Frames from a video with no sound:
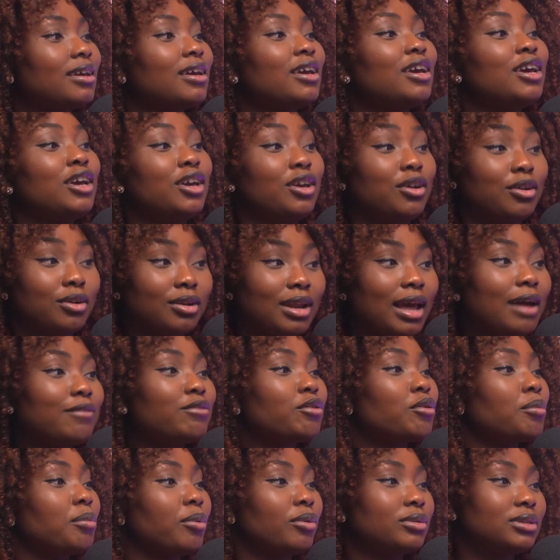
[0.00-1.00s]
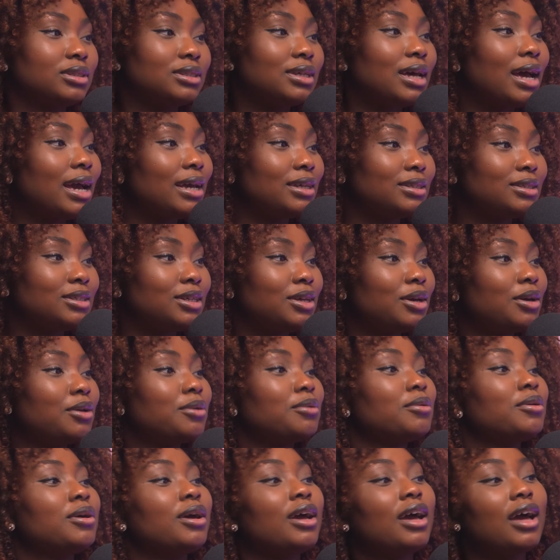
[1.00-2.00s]
you're gonna have to report it to
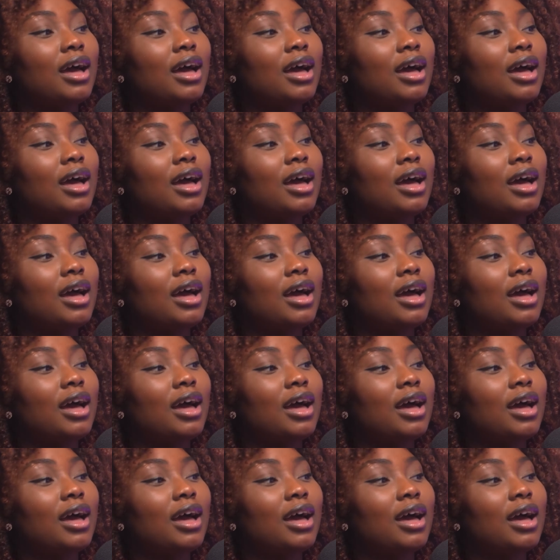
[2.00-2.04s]
ICO.